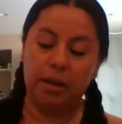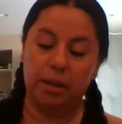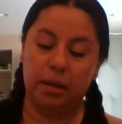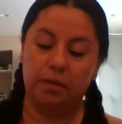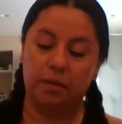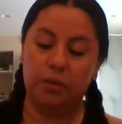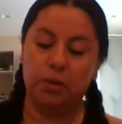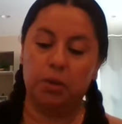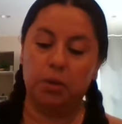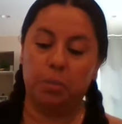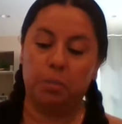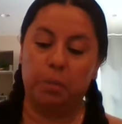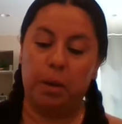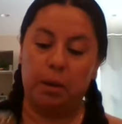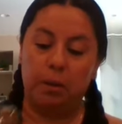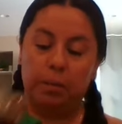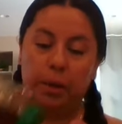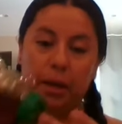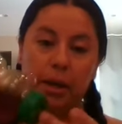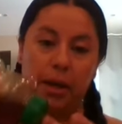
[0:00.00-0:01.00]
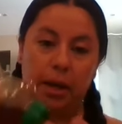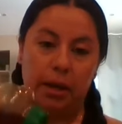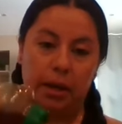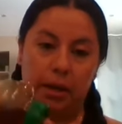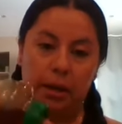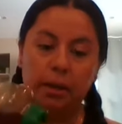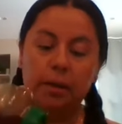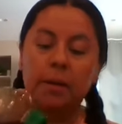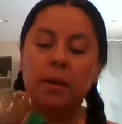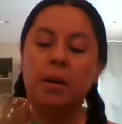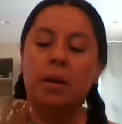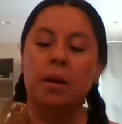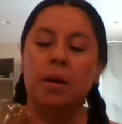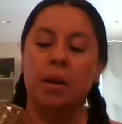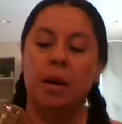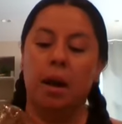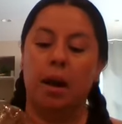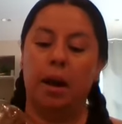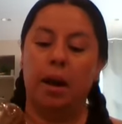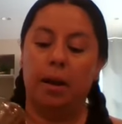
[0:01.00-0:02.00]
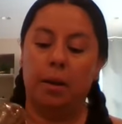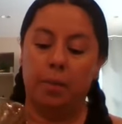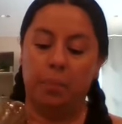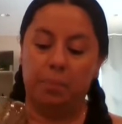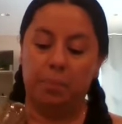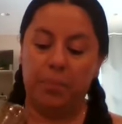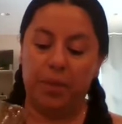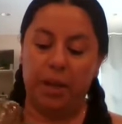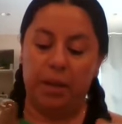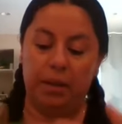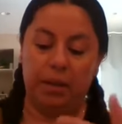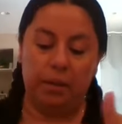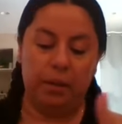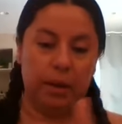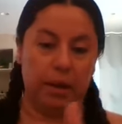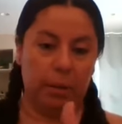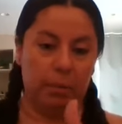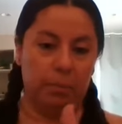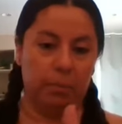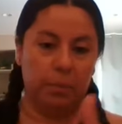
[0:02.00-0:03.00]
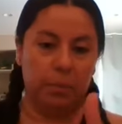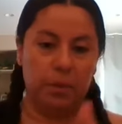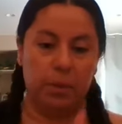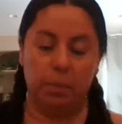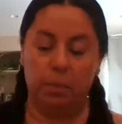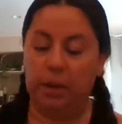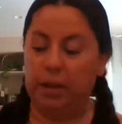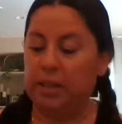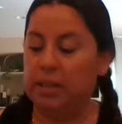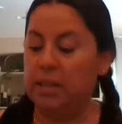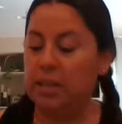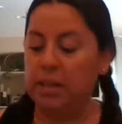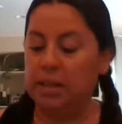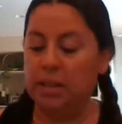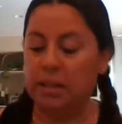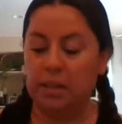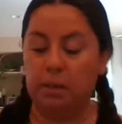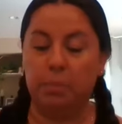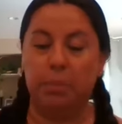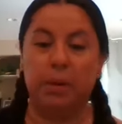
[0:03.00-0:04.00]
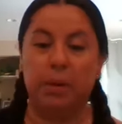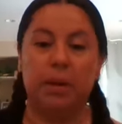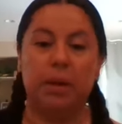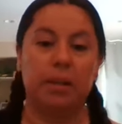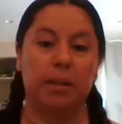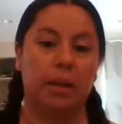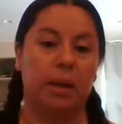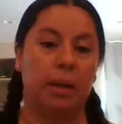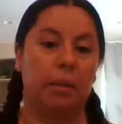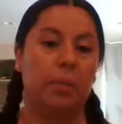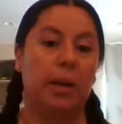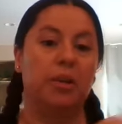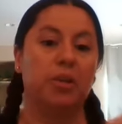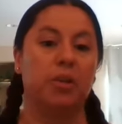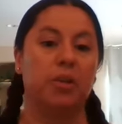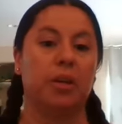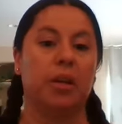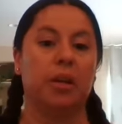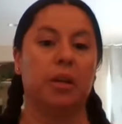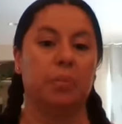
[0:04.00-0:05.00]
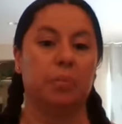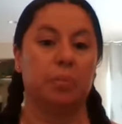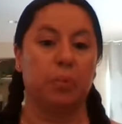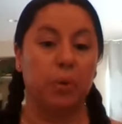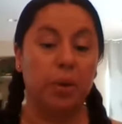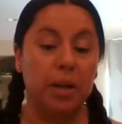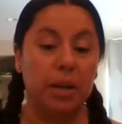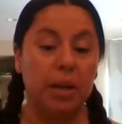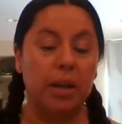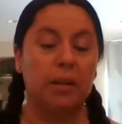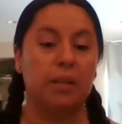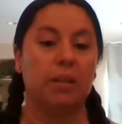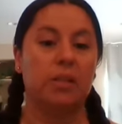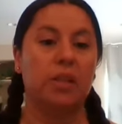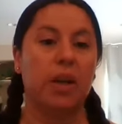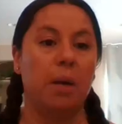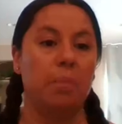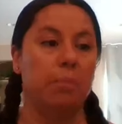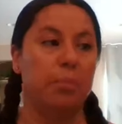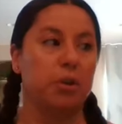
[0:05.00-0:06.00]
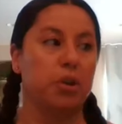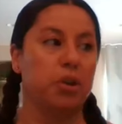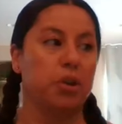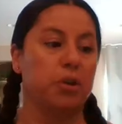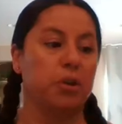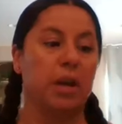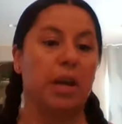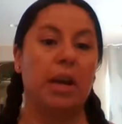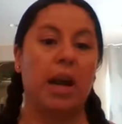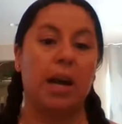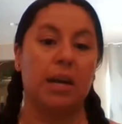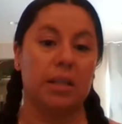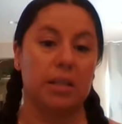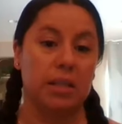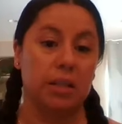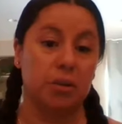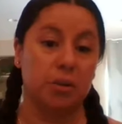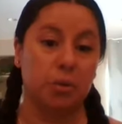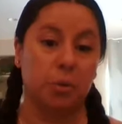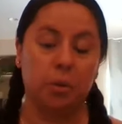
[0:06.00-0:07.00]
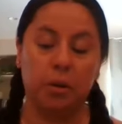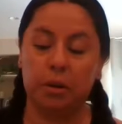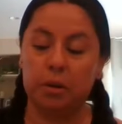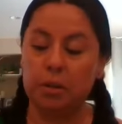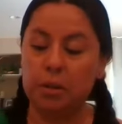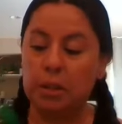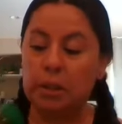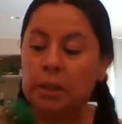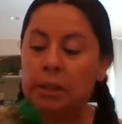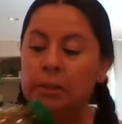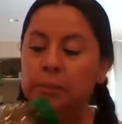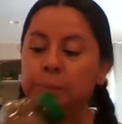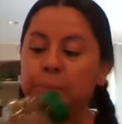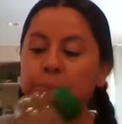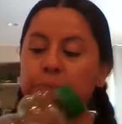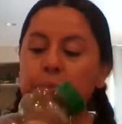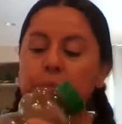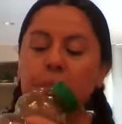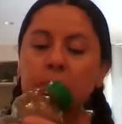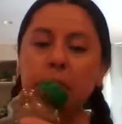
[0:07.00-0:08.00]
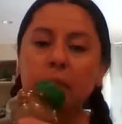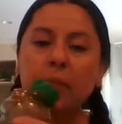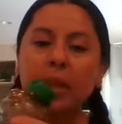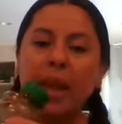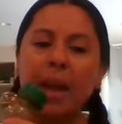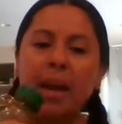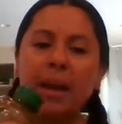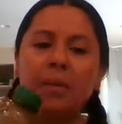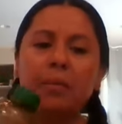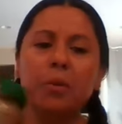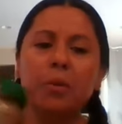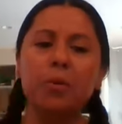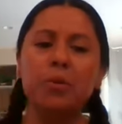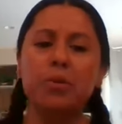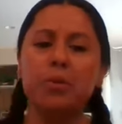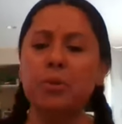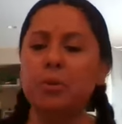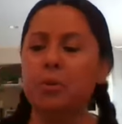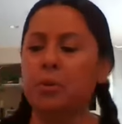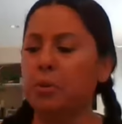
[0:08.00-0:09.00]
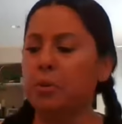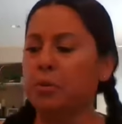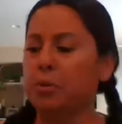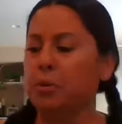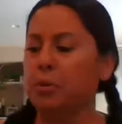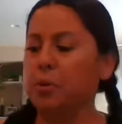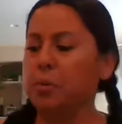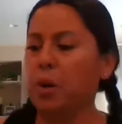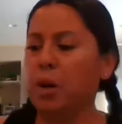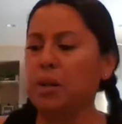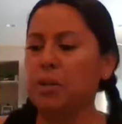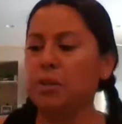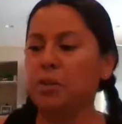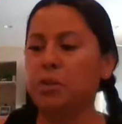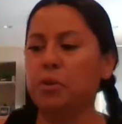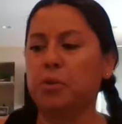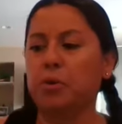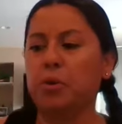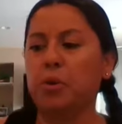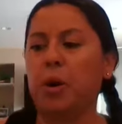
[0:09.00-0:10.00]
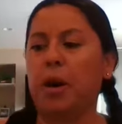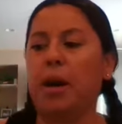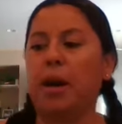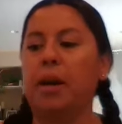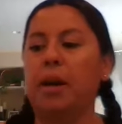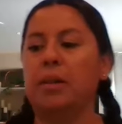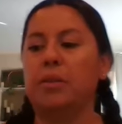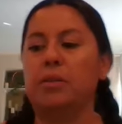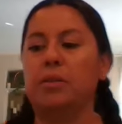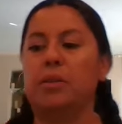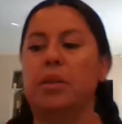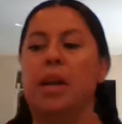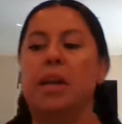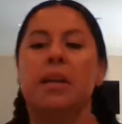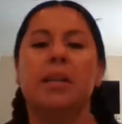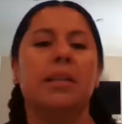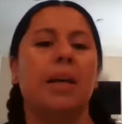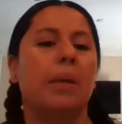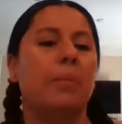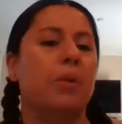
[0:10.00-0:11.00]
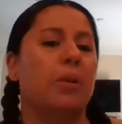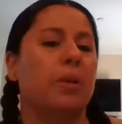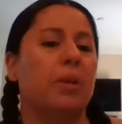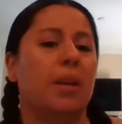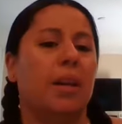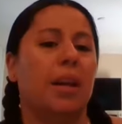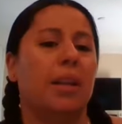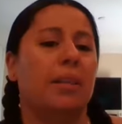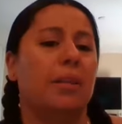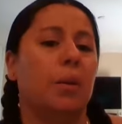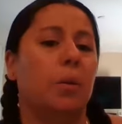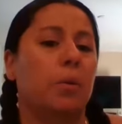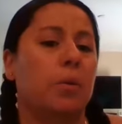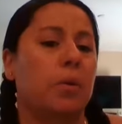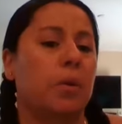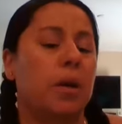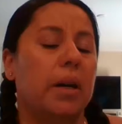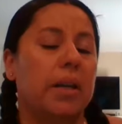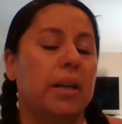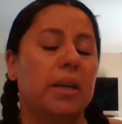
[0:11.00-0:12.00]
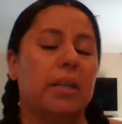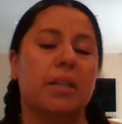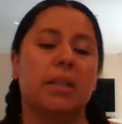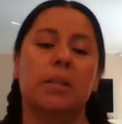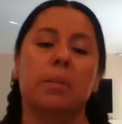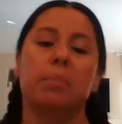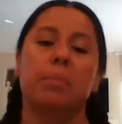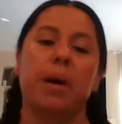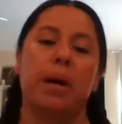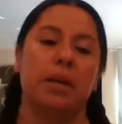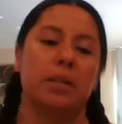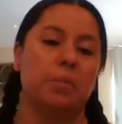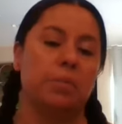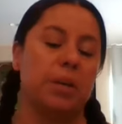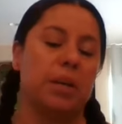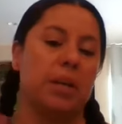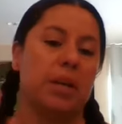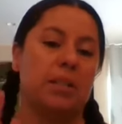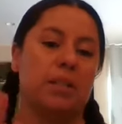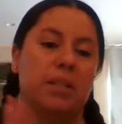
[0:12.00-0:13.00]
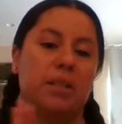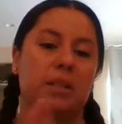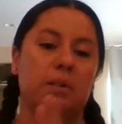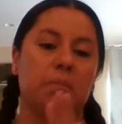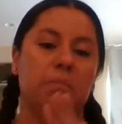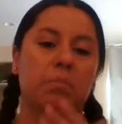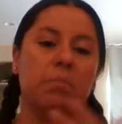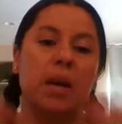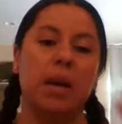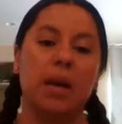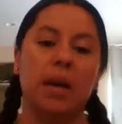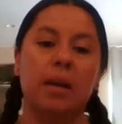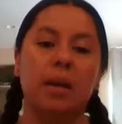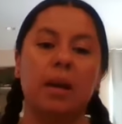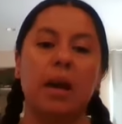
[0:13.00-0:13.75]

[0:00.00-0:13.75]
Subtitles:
to melt my honey, and get my tea steeping. And then I'm actually going to bring down the temperature and add essential oils. And of course, you know, you want to try, anytime you can get local honey, it's the best because it's made